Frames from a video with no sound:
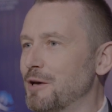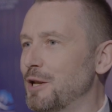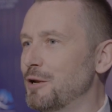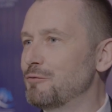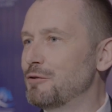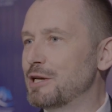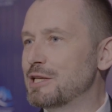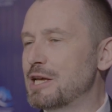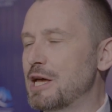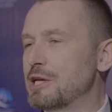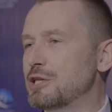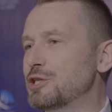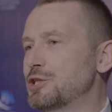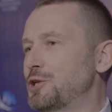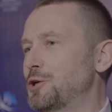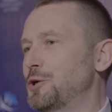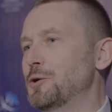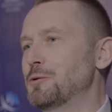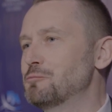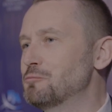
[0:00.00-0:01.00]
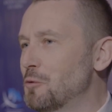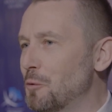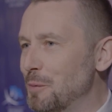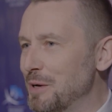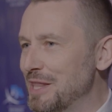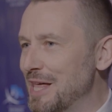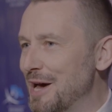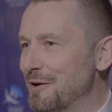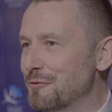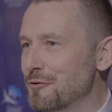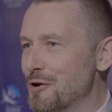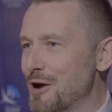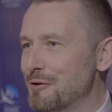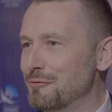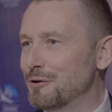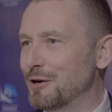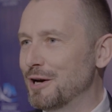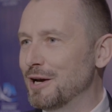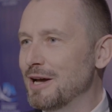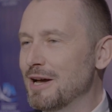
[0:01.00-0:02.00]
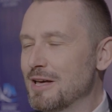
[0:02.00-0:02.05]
of assume will be there forever,